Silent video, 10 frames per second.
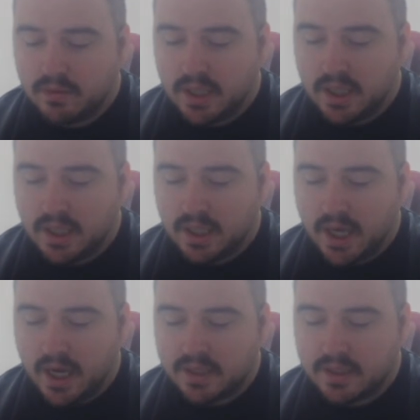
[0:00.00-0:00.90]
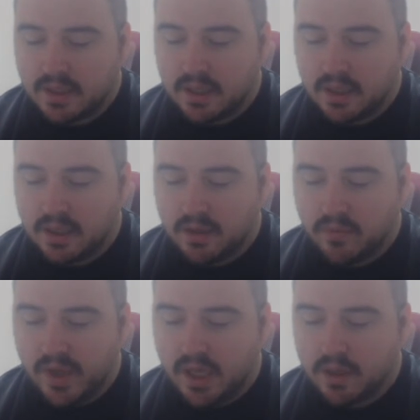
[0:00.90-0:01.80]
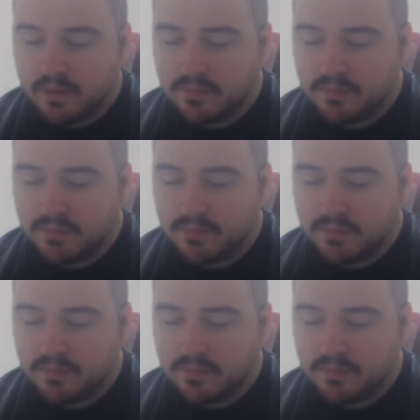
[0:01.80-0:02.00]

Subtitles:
in the last week.